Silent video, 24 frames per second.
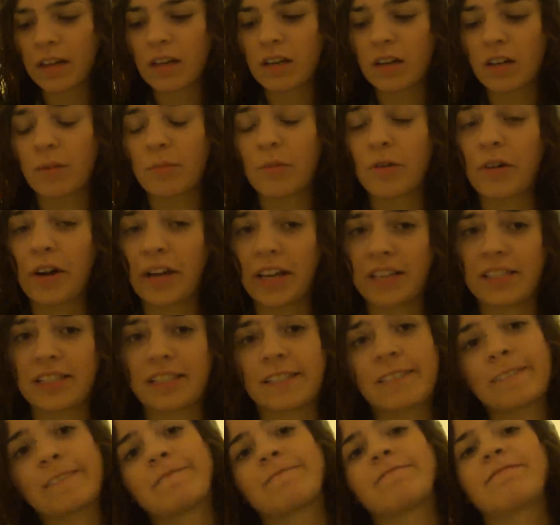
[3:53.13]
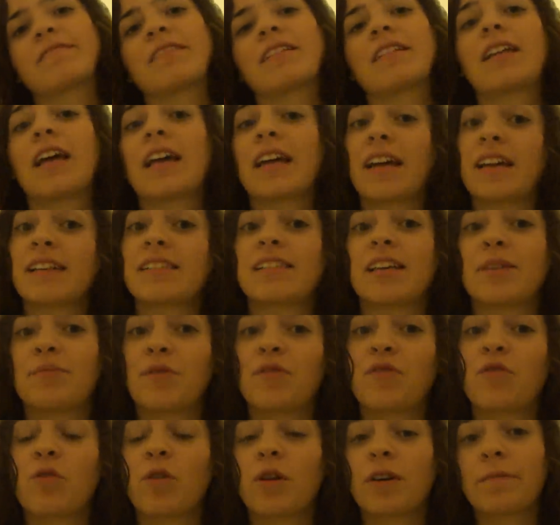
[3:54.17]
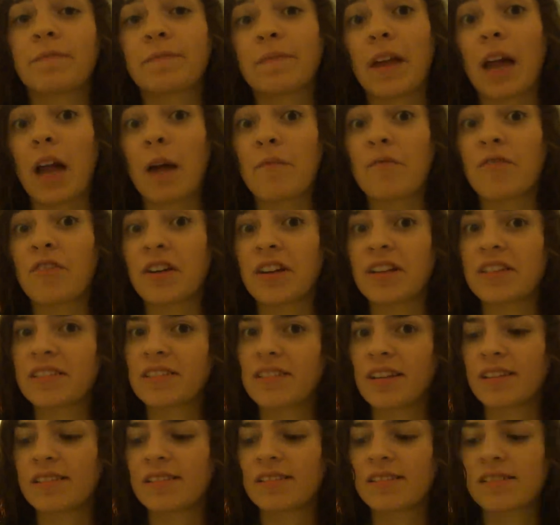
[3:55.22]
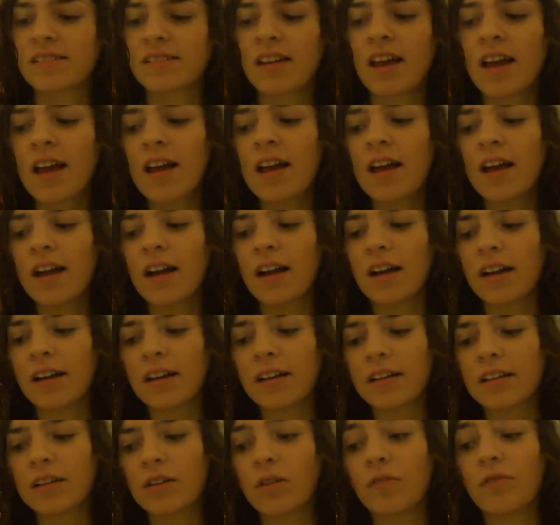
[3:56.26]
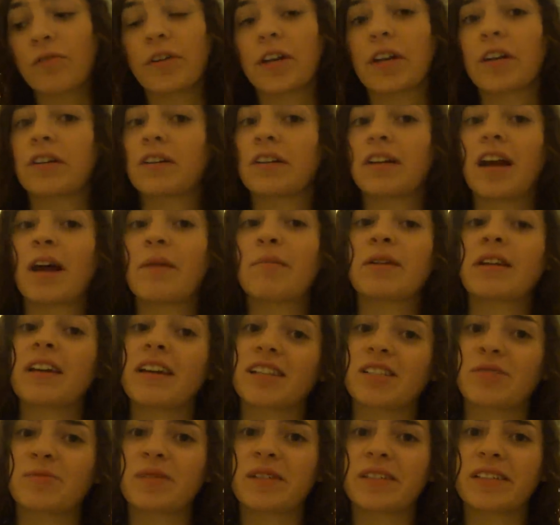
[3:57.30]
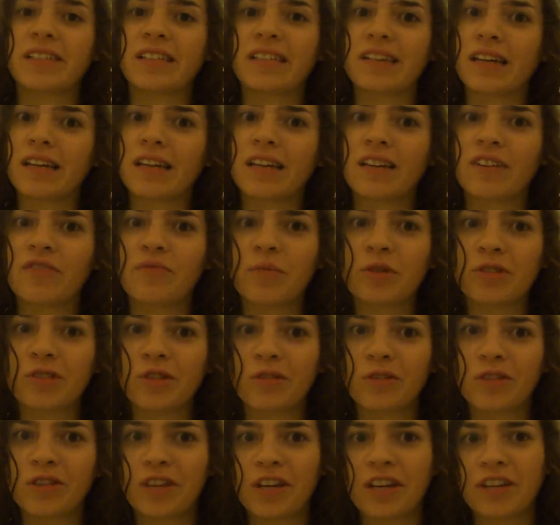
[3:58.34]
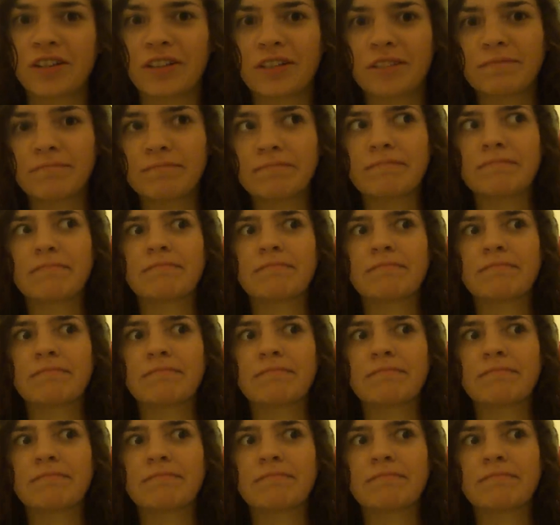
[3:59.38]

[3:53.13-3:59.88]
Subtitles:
Number eight, like I said before, I'm very intense. Go figure, I'm a lesbian and I love musical theater.